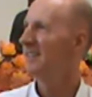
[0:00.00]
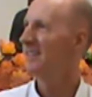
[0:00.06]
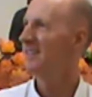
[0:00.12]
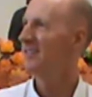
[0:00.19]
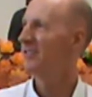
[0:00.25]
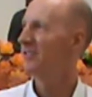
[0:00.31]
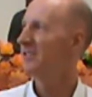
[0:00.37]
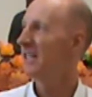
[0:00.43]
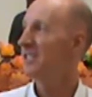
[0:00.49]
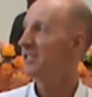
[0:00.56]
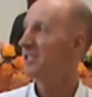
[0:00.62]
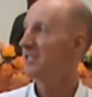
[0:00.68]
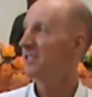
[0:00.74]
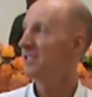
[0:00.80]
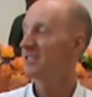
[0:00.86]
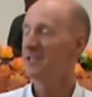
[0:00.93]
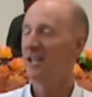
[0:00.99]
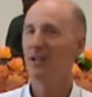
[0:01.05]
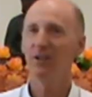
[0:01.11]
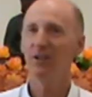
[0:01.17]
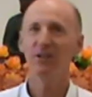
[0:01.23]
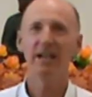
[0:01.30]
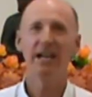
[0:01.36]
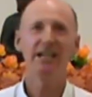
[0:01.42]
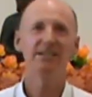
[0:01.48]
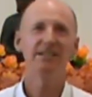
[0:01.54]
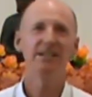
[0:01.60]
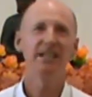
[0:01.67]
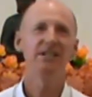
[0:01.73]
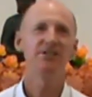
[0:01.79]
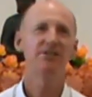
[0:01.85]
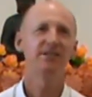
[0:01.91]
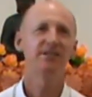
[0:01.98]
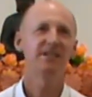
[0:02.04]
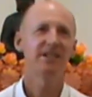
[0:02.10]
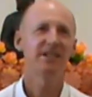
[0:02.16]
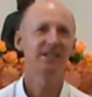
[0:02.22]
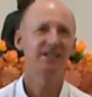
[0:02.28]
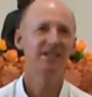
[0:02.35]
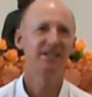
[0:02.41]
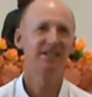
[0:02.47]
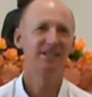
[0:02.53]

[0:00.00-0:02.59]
Your attention just no longer has an interest in it.